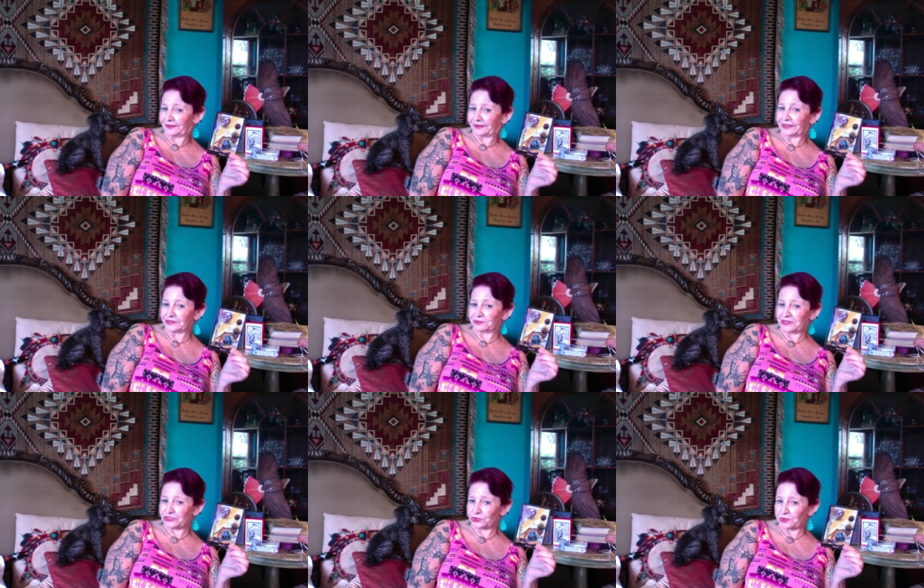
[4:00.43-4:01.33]
There's
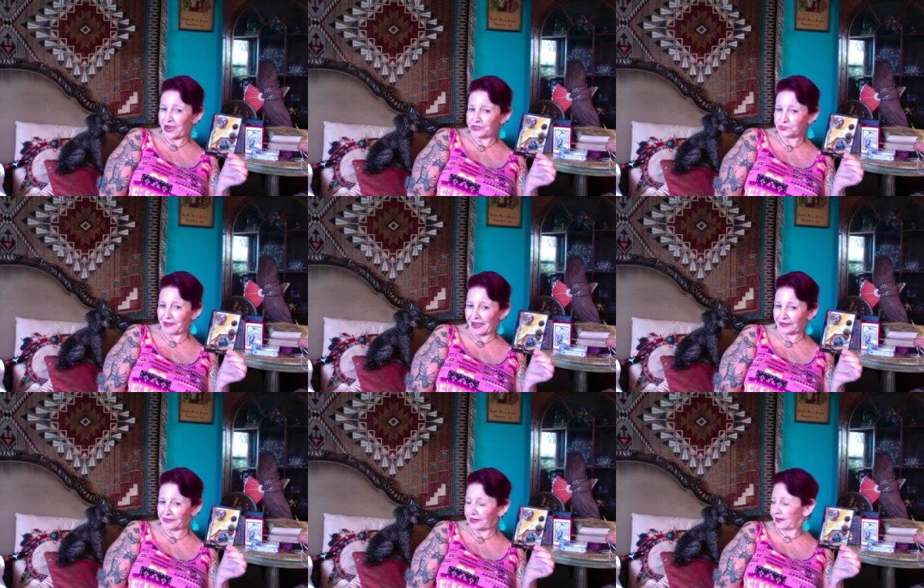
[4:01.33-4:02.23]
Mr. Raj
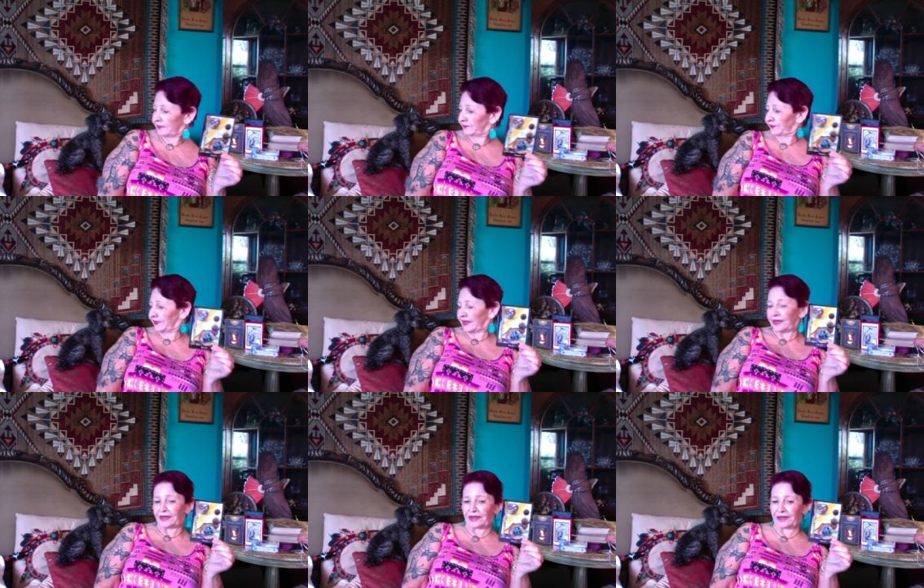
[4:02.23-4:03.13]
back there.
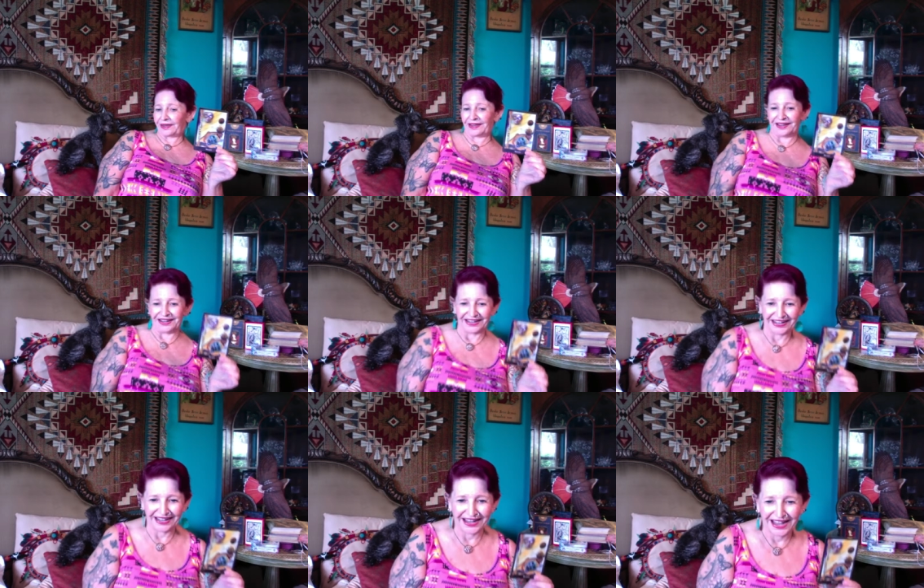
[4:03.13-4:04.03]
He,
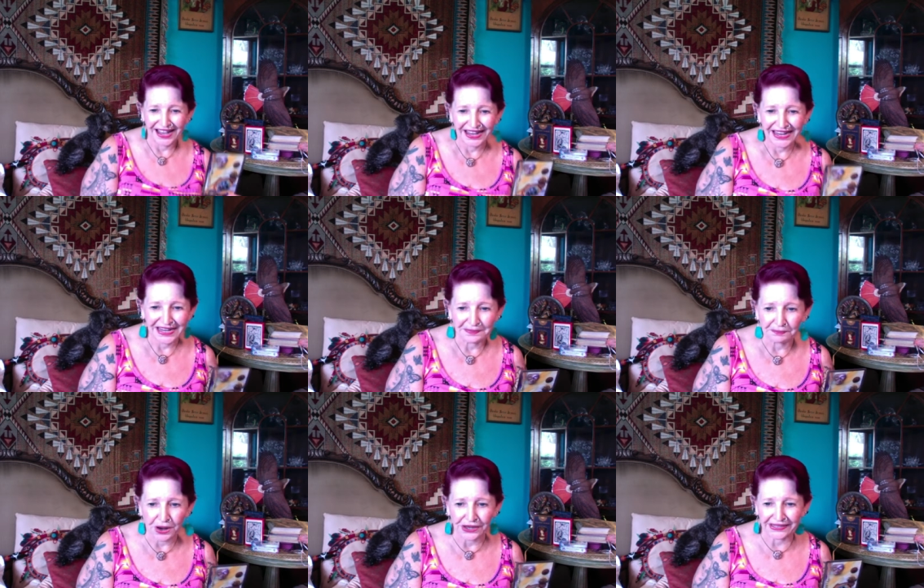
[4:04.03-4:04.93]

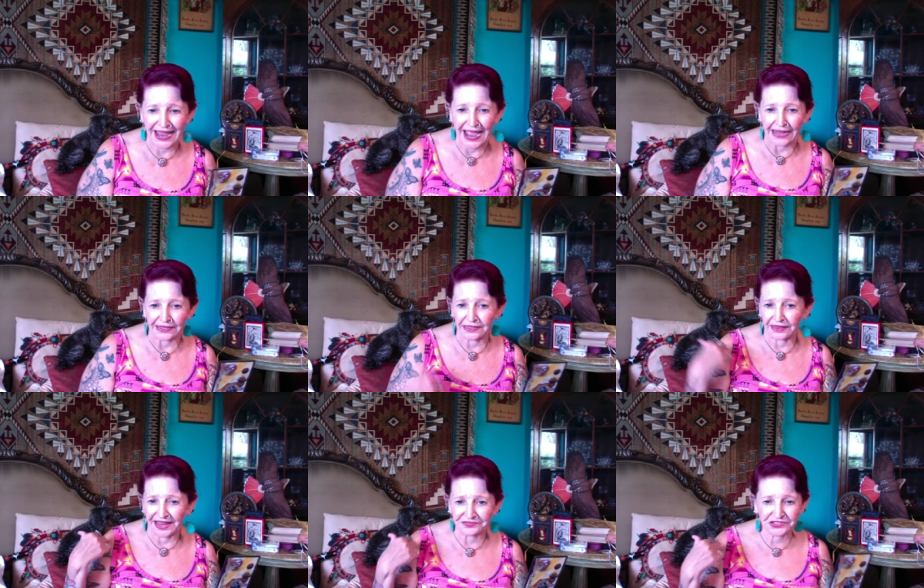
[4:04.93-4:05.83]
part cat, he
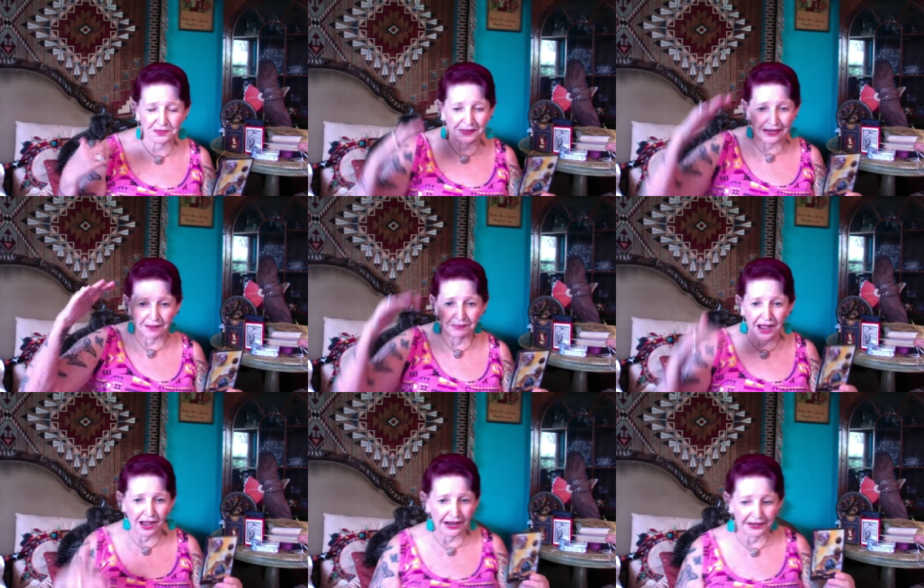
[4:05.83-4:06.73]
loves to be up
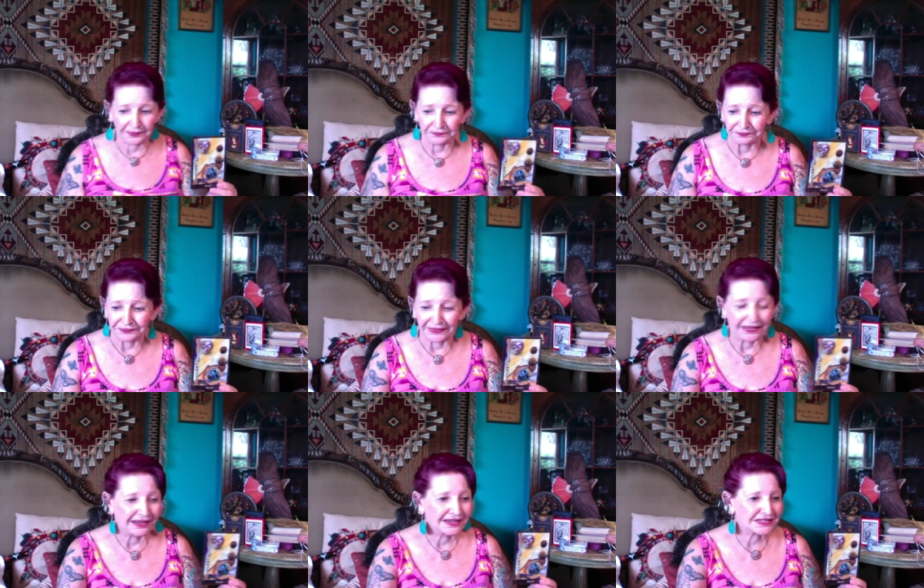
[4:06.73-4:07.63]
high.
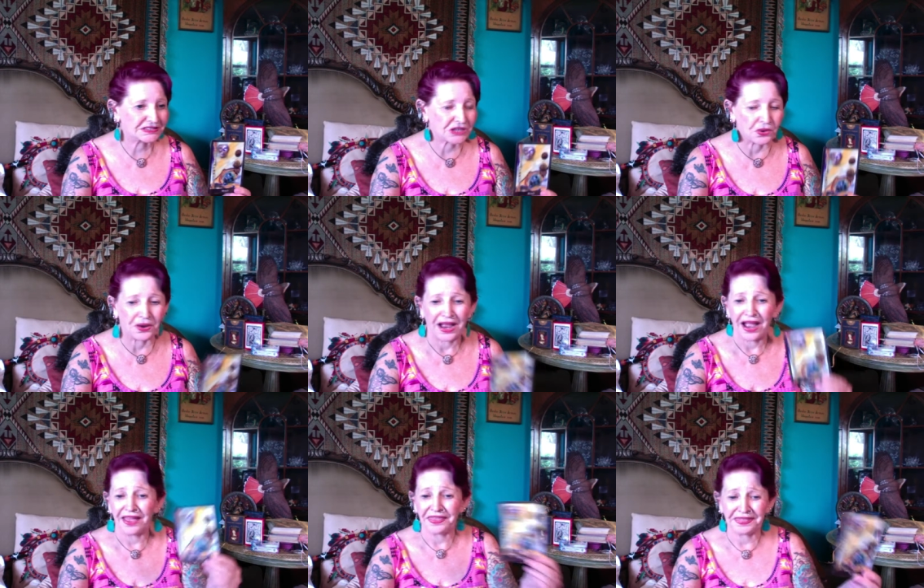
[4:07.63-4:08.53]
So
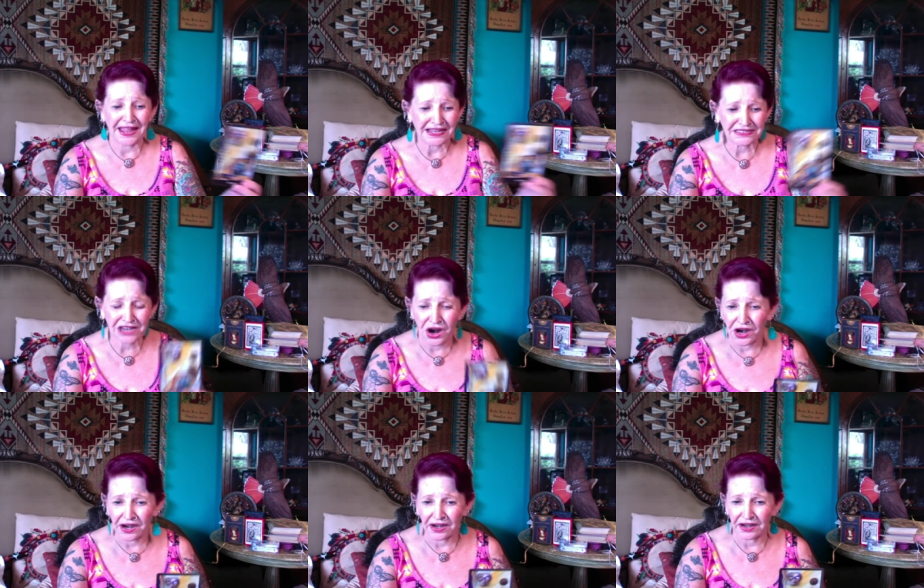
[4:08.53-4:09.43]
that's
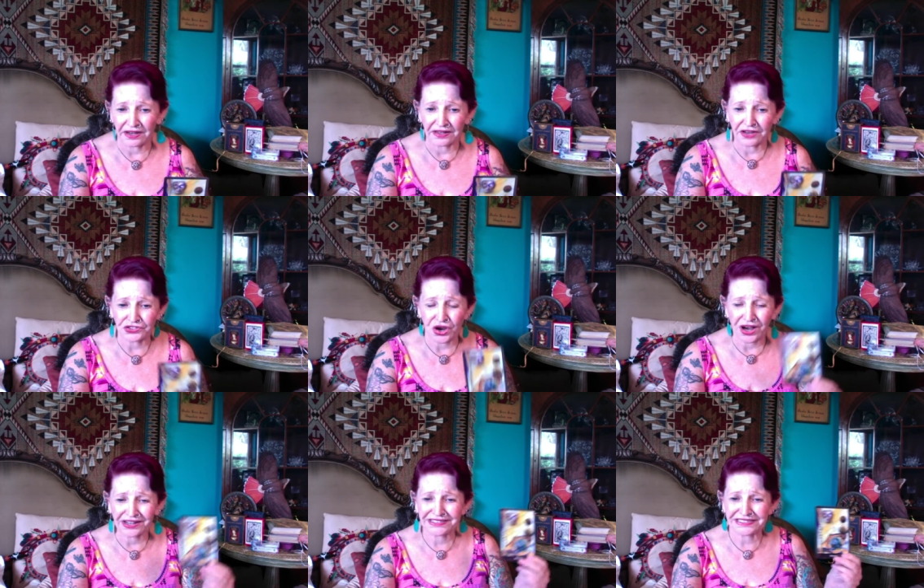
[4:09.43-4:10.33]
our uh,
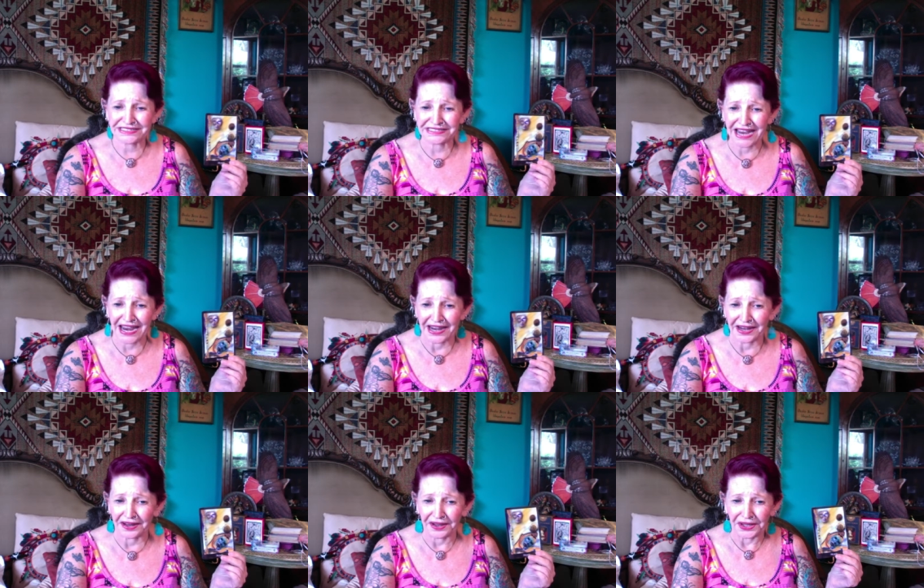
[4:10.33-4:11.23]
talk
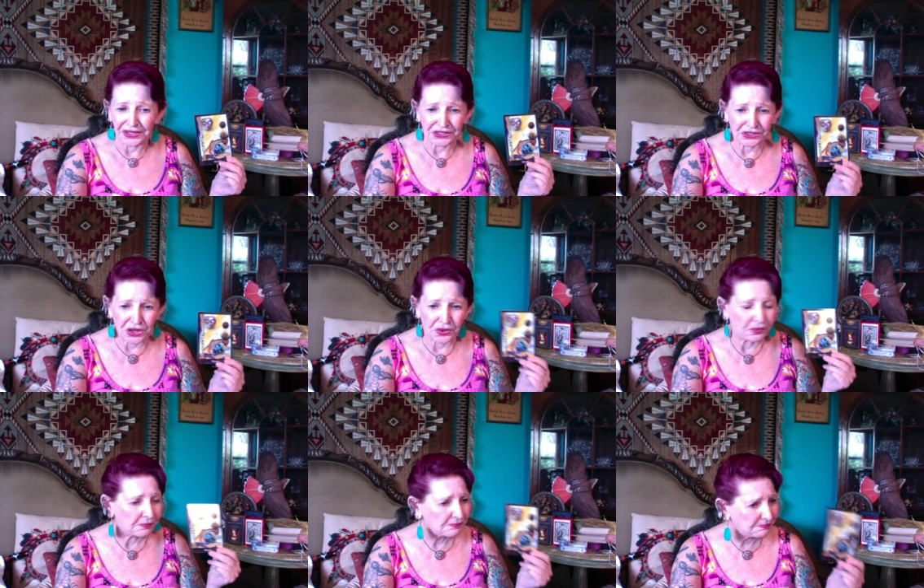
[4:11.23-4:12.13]
today you
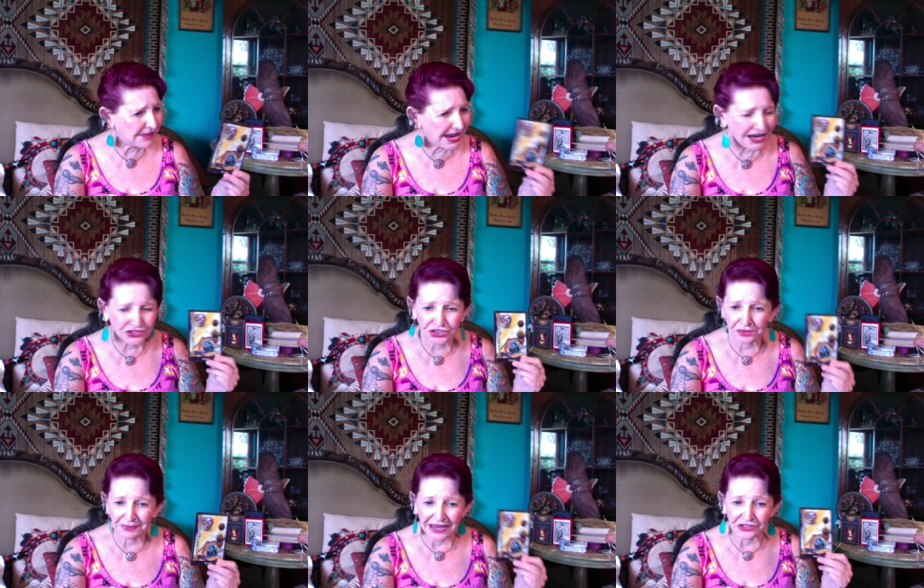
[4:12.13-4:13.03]
know, major,
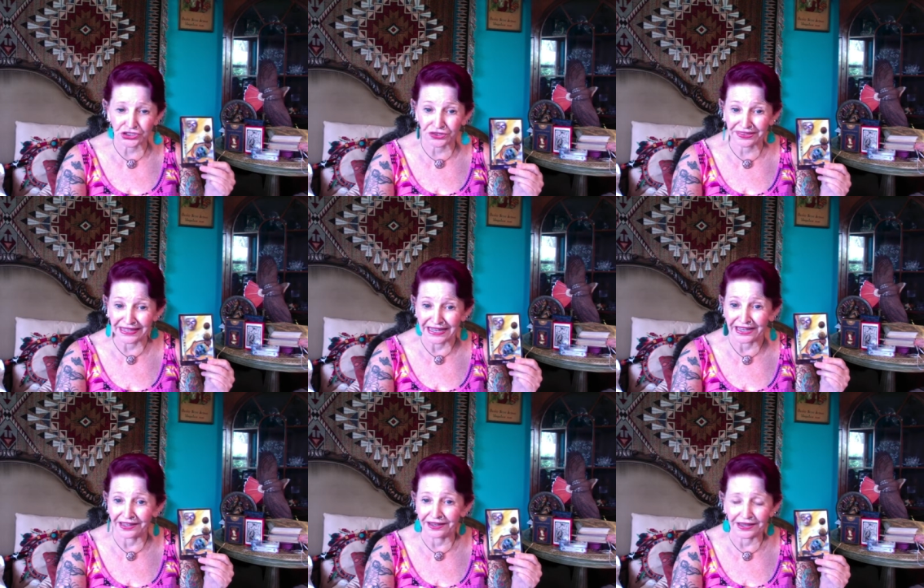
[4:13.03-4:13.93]
major
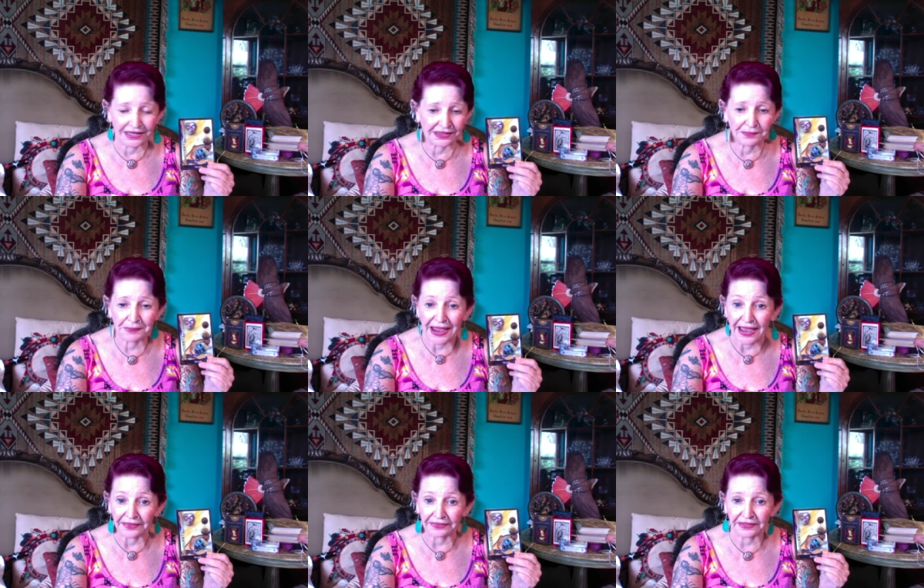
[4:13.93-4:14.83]
thing in the
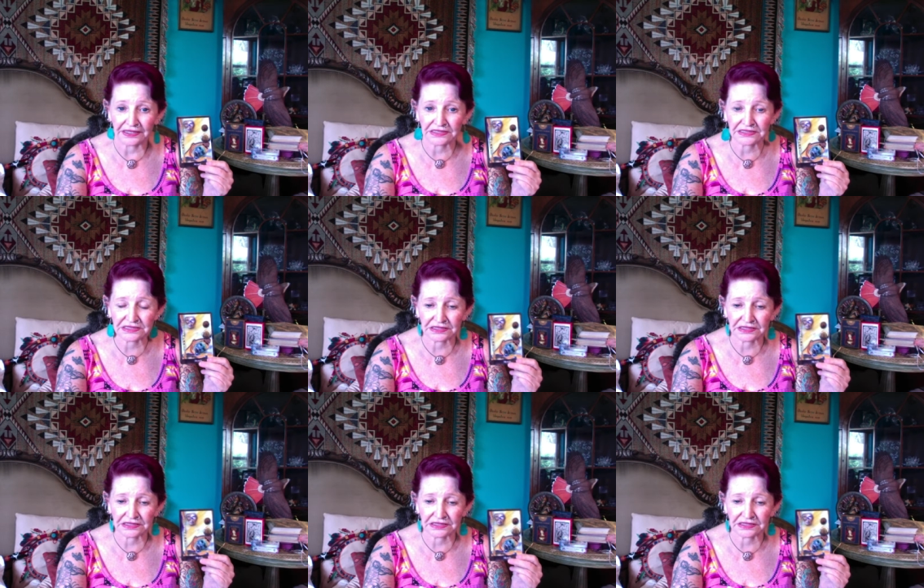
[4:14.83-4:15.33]
path is